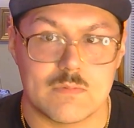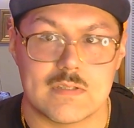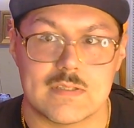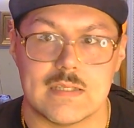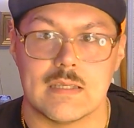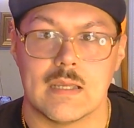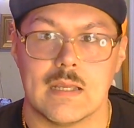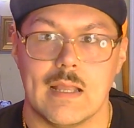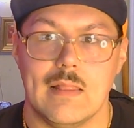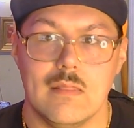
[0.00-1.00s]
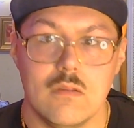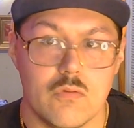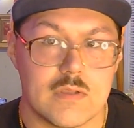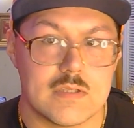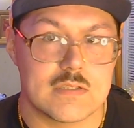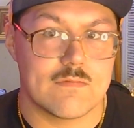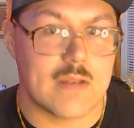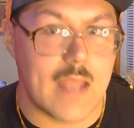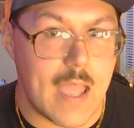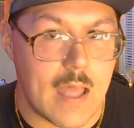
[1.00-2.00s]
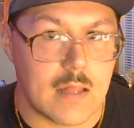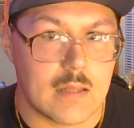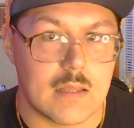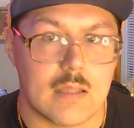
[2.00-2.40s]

We see Luthen's finale.